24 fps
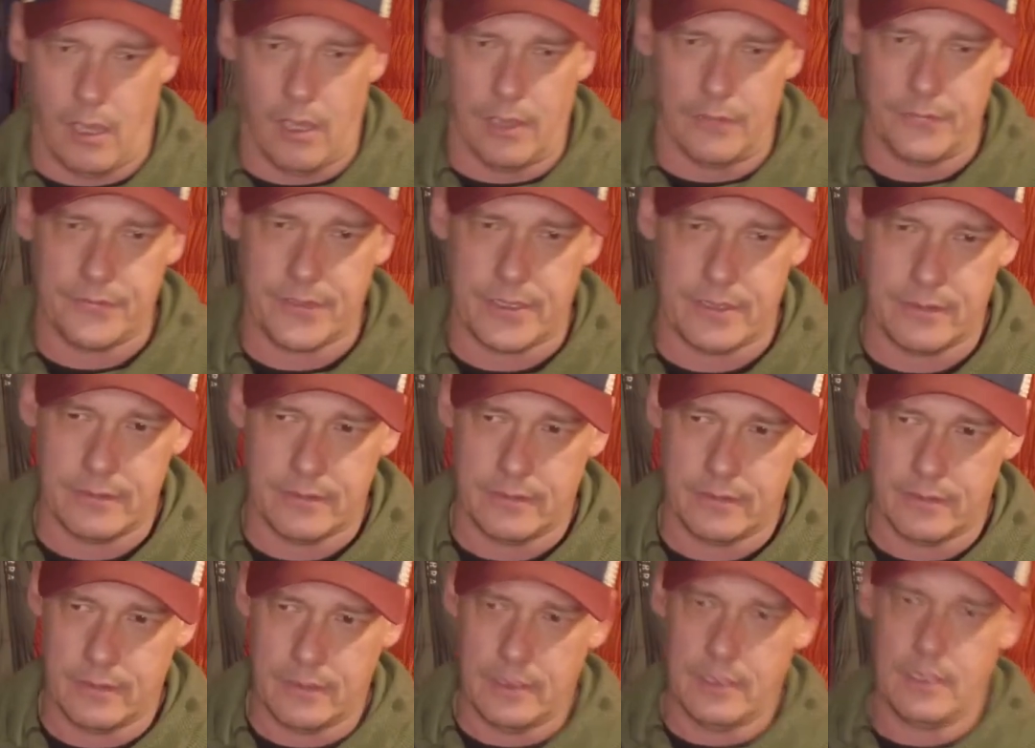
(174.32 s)
Loft.
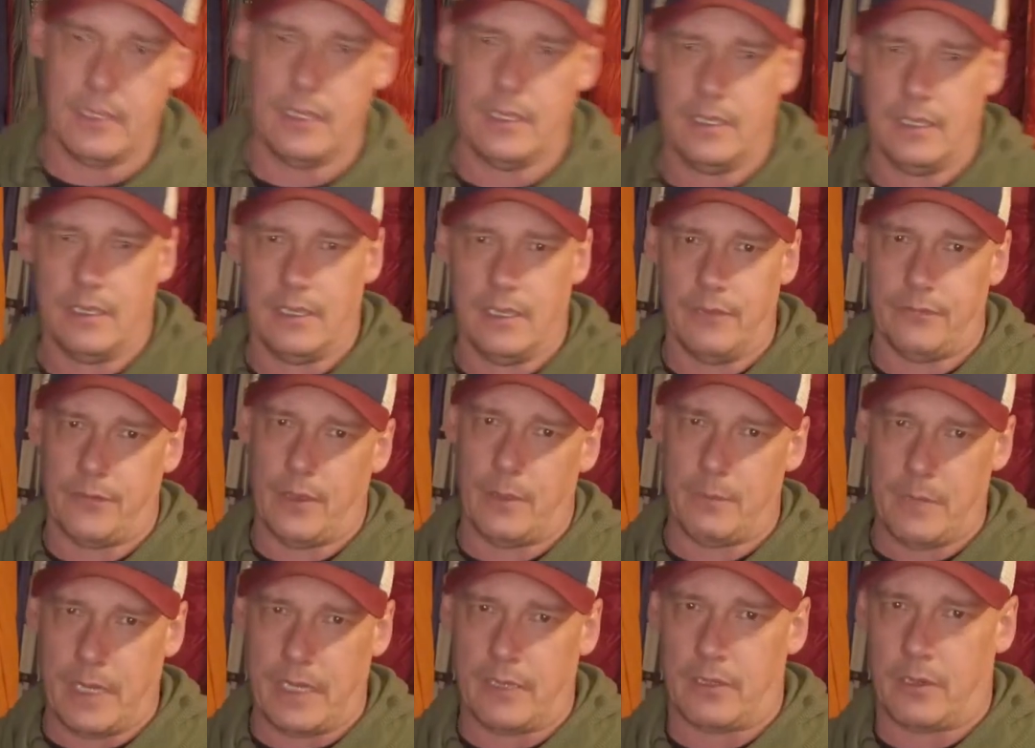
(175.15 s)
If
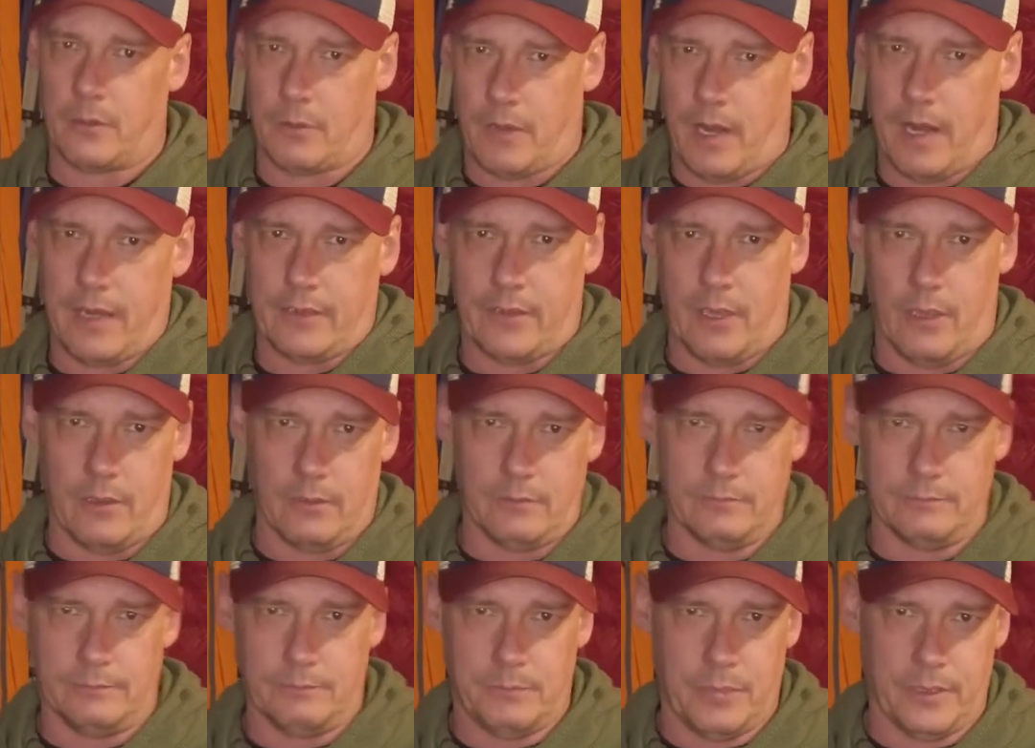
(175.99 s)
I'm incorrect,
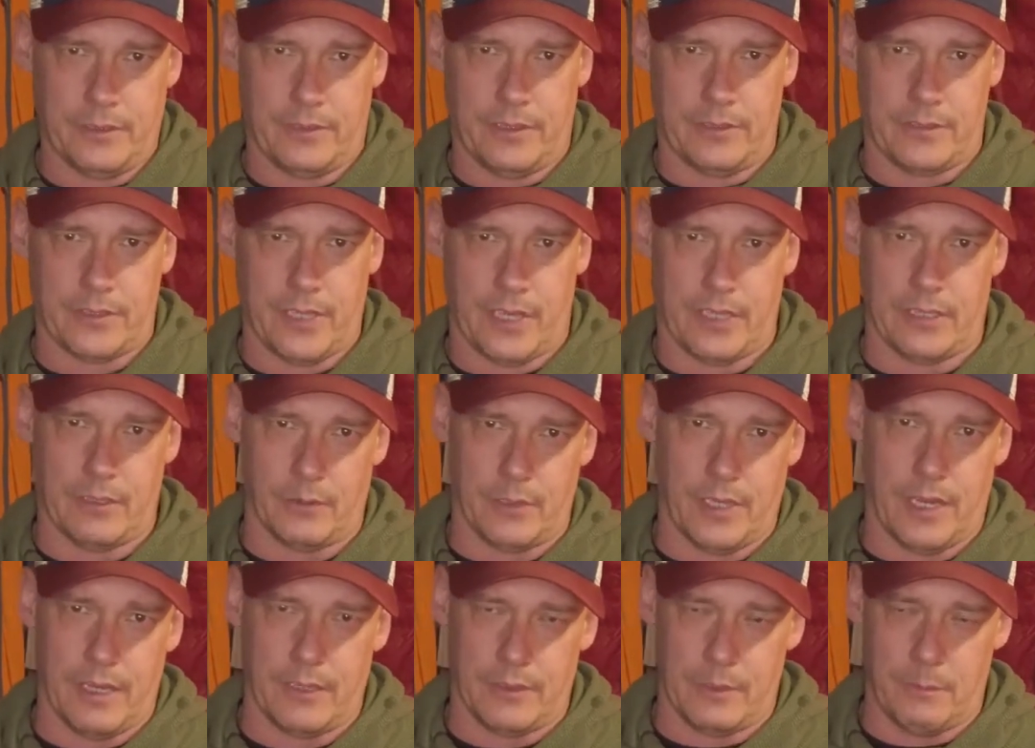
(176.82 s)
I'll put the
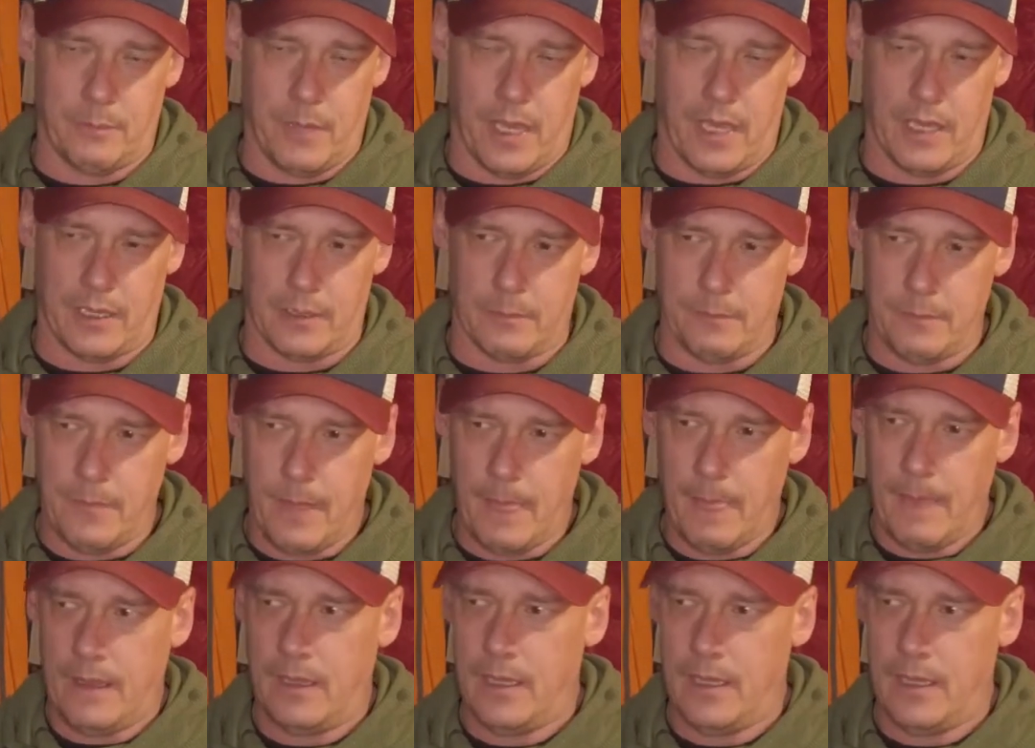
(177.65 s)
title down the bottom.